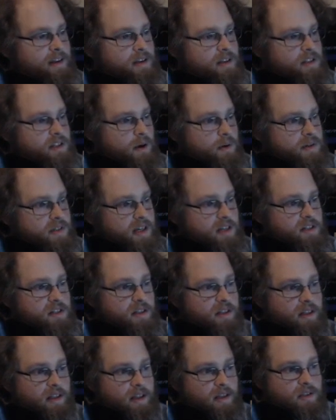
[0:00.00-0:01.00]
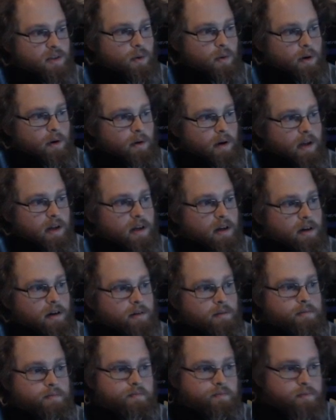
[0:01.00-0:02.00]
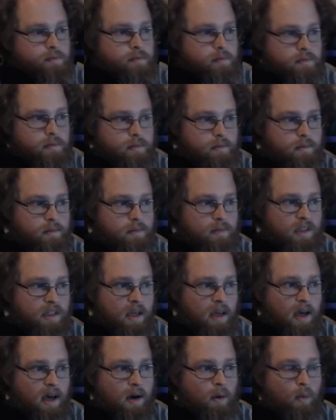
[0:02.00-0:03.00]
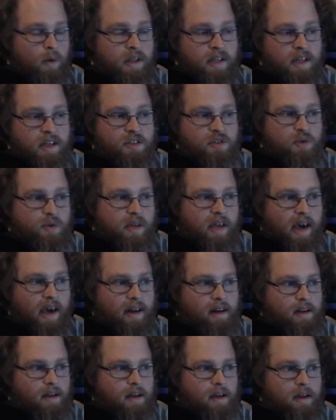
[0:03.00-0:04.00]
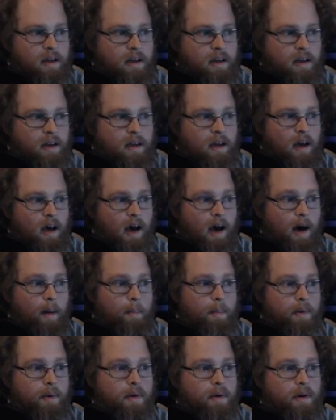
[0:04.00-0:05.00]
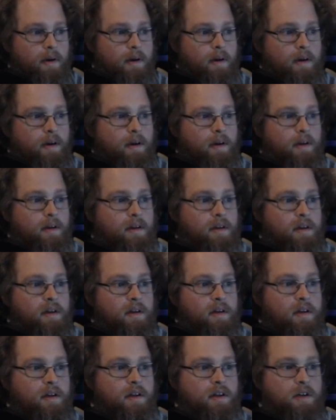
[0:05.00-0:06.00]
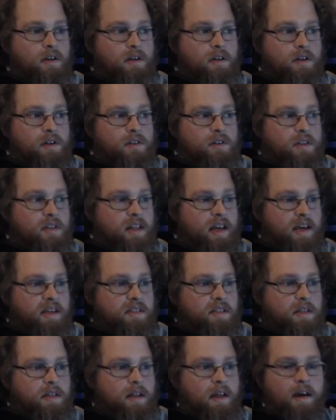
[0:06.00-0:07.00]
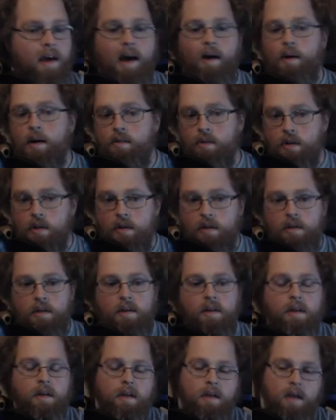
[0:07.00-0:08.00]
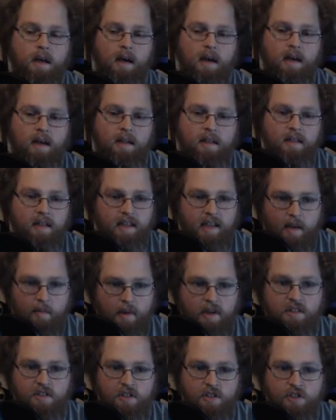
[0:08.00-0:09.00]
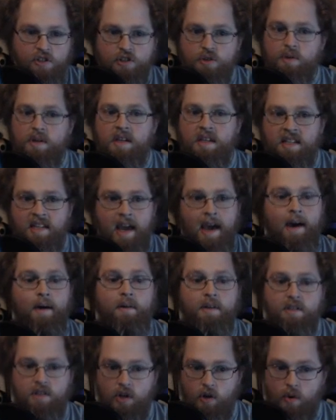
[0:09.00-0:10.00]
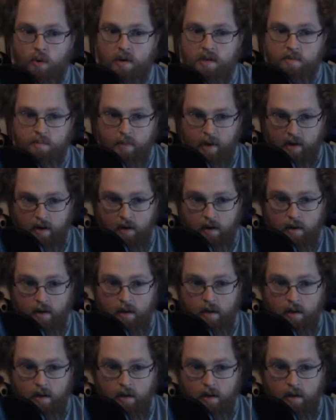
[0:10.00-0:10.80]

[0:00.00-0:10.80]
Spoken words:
So essentially, like, so we're right here. We need to get up to the exit. However, like I mentioned, juking down is always better.